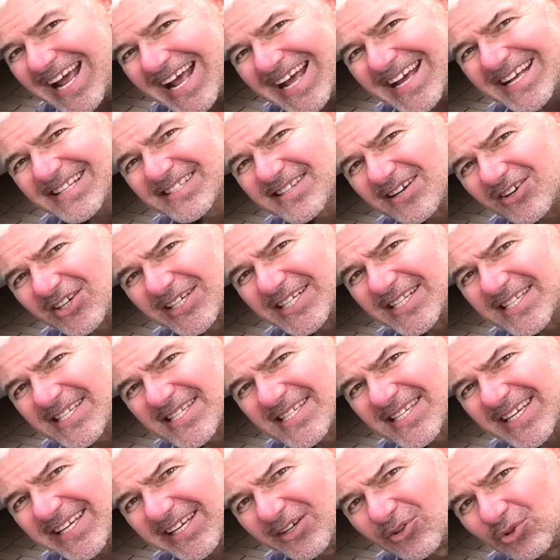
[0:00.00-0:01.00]
airtight
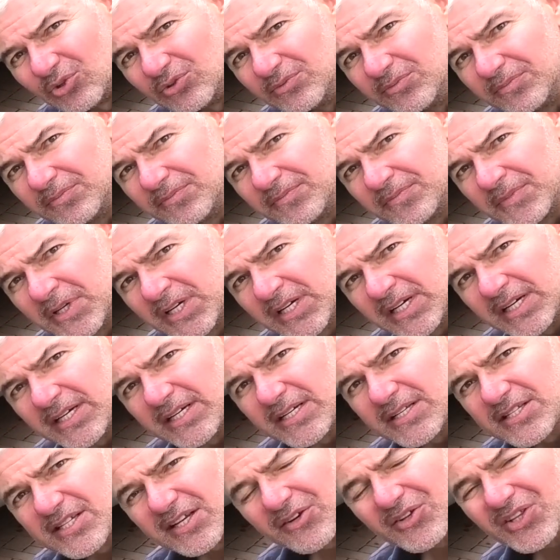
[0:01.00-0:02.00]
seal,
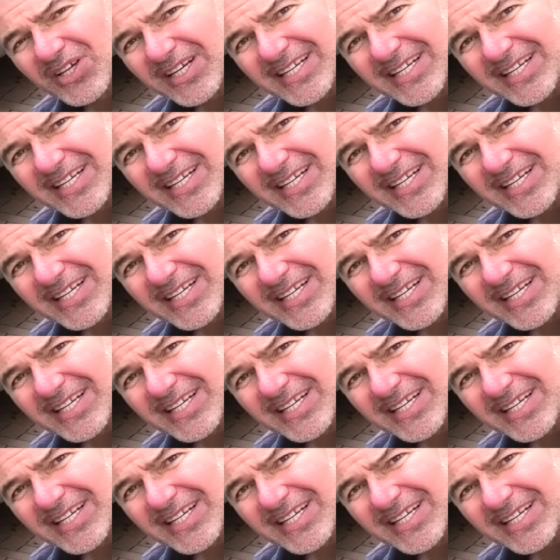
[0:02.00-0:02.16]
so that